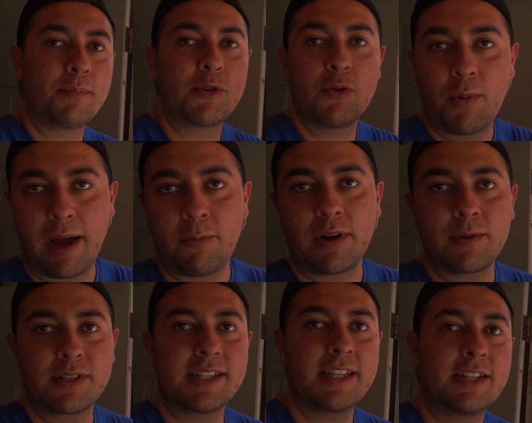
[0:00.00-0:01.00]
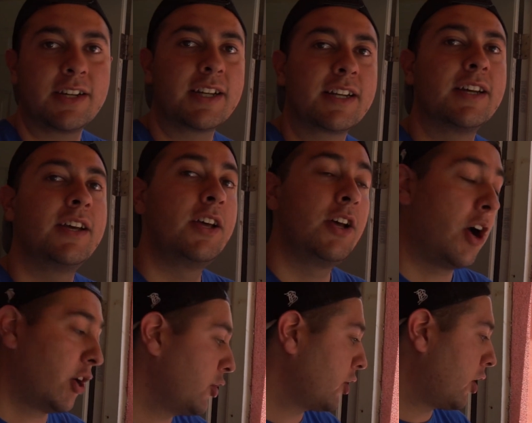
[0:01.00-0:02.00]
you might want to see done
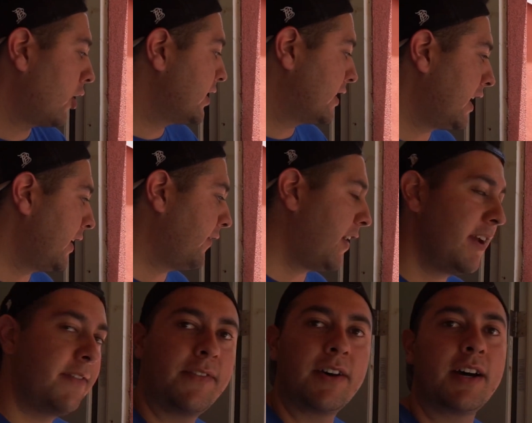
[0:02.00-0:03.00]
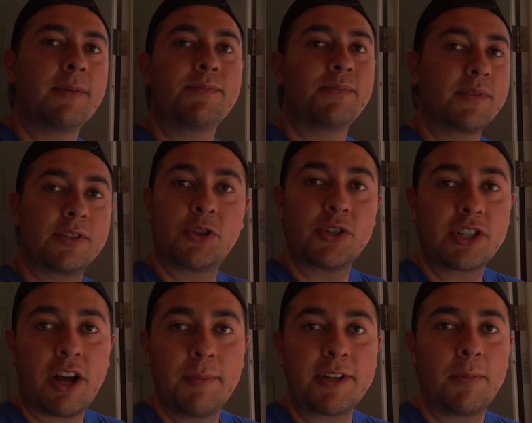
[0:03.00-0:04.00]
on your car S95, choose a
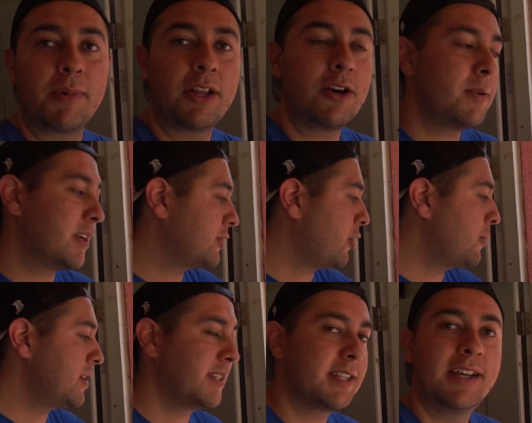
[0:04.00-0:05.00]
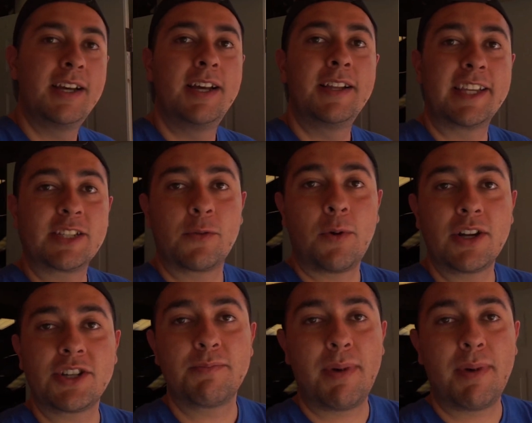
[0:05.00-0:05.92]
comment down below. And as always, thanks for watching.